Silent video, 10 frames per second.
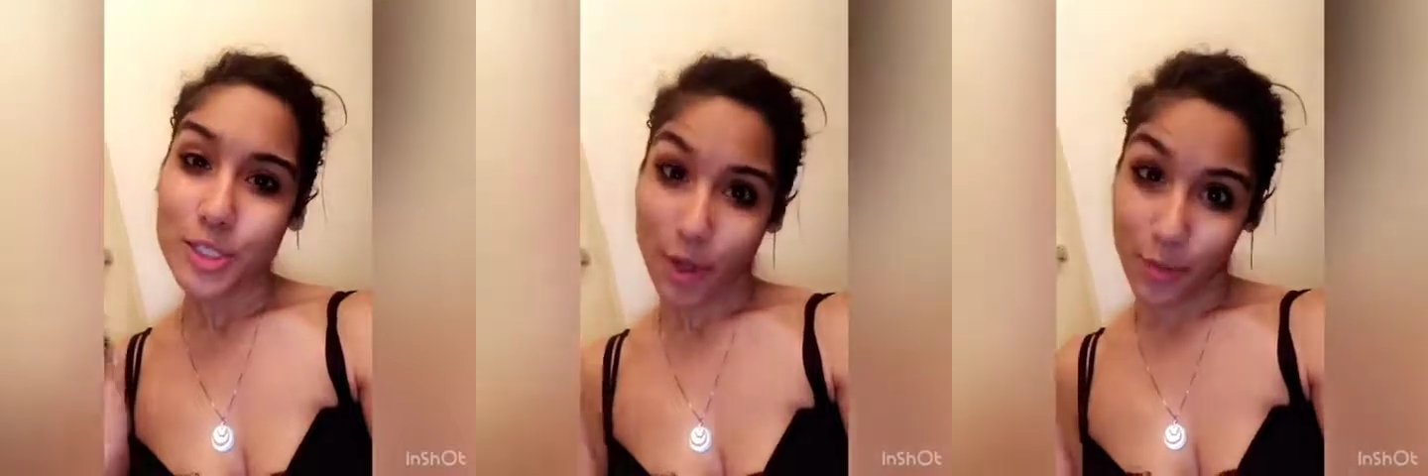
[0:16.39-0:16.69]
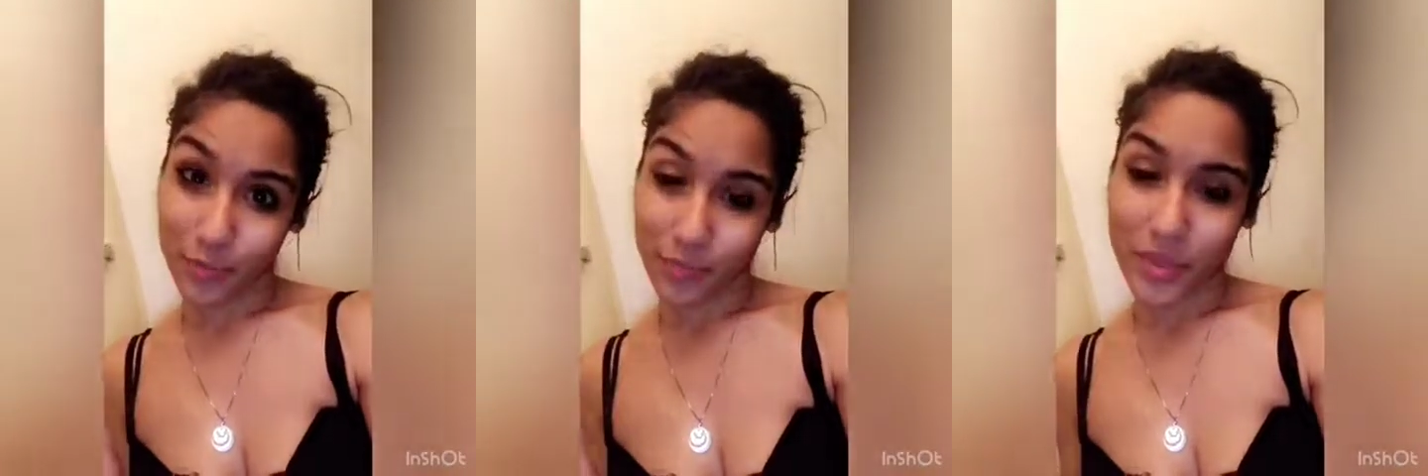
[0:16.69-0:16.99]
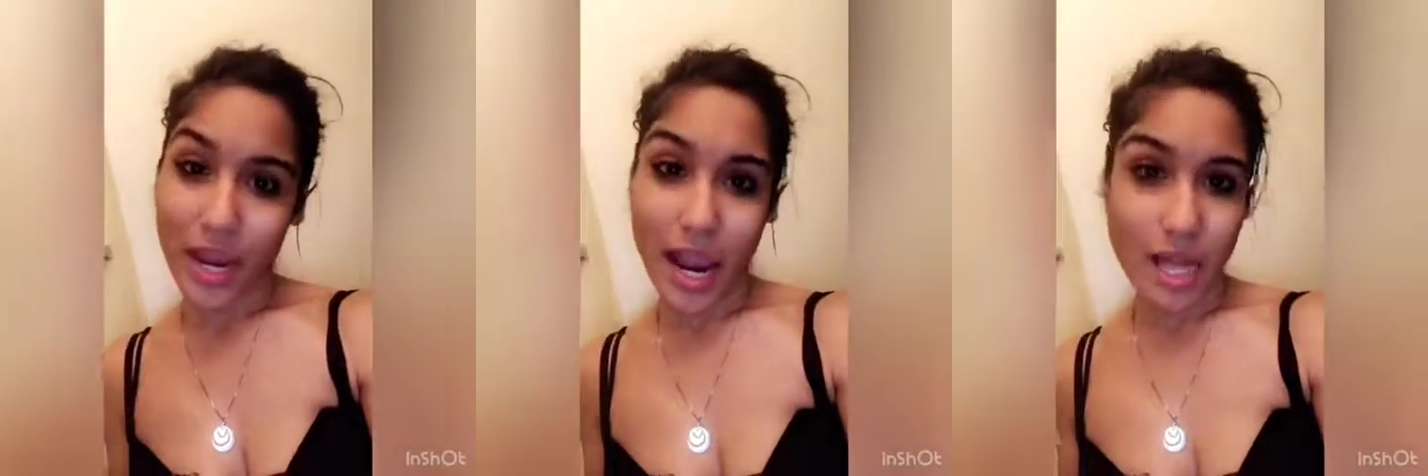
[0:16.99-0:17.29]
So,
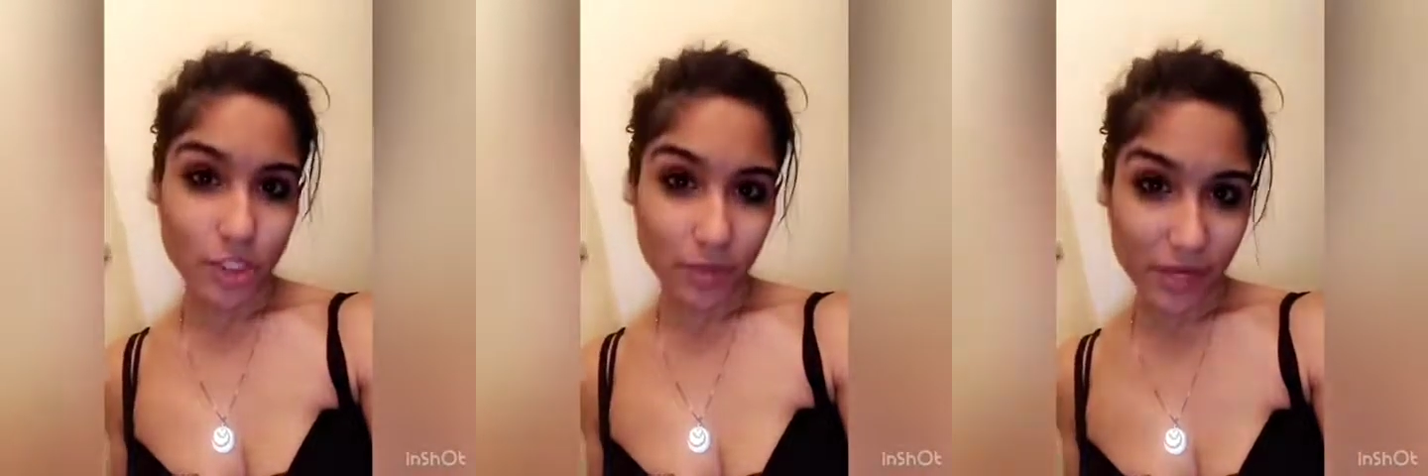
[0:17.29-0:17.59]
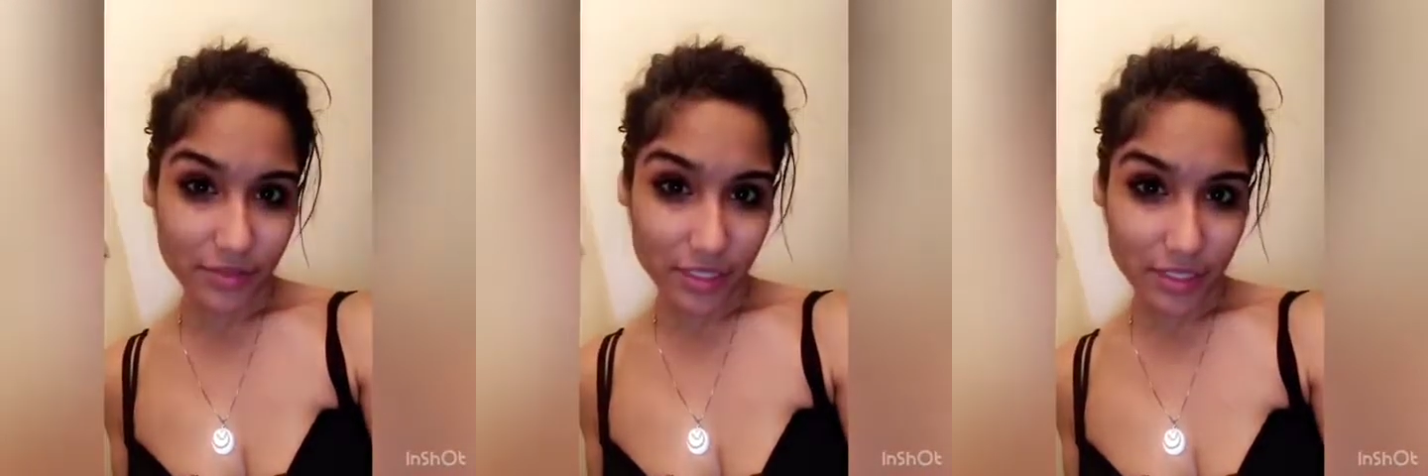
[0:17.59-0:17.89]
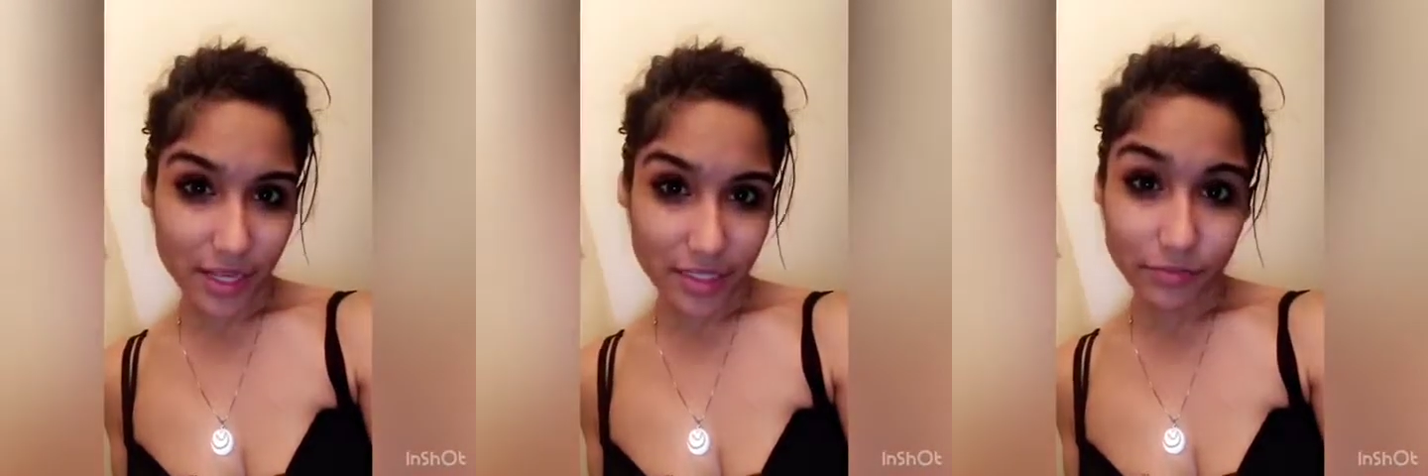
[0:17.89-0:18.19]
as you may have
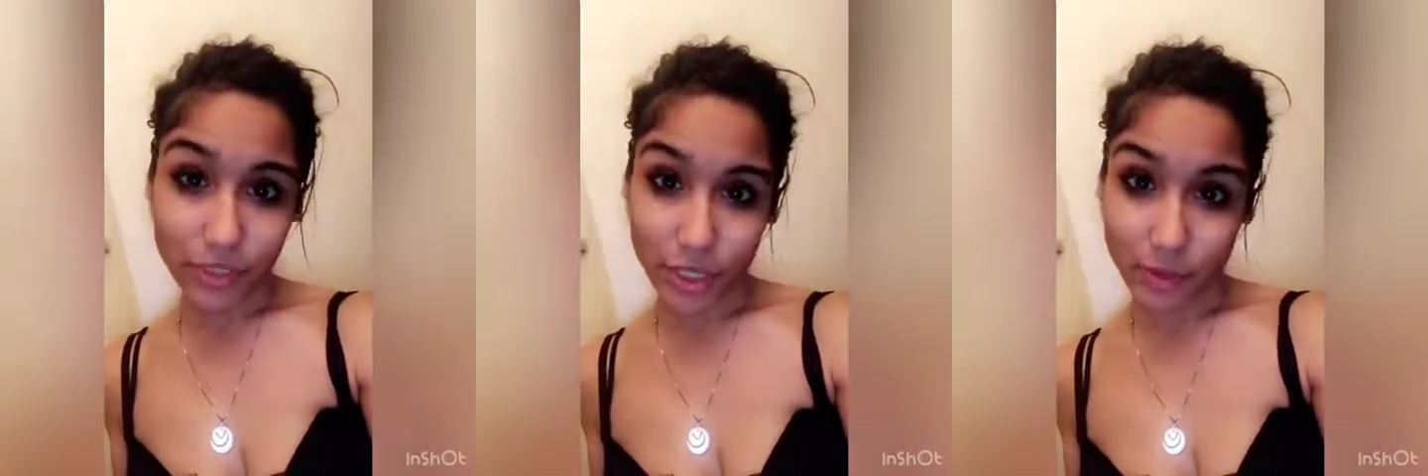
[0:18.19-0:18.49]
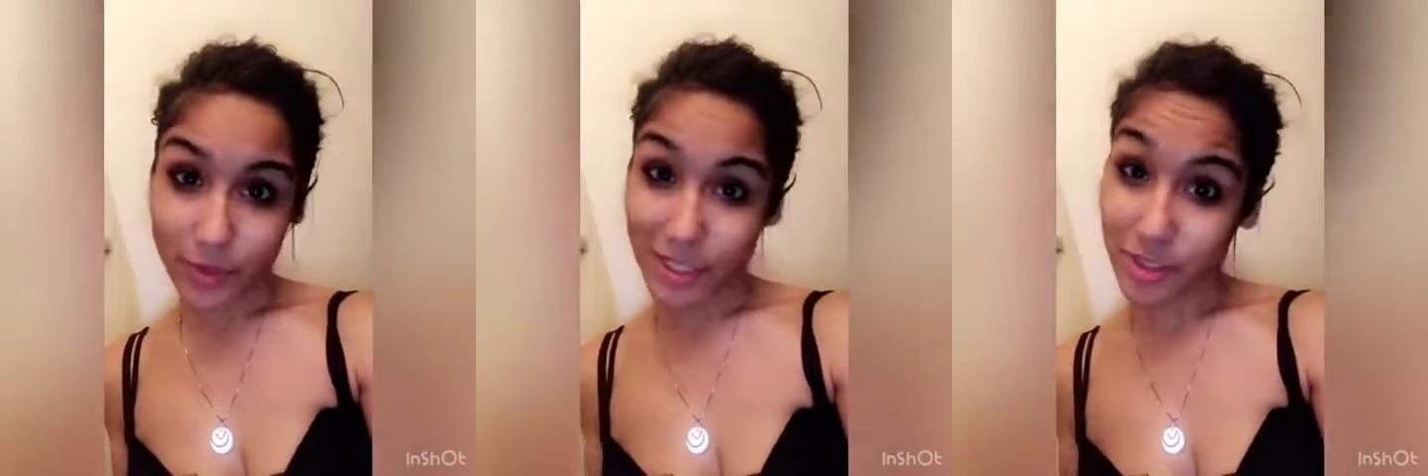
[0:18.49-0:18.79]
seen in the last video,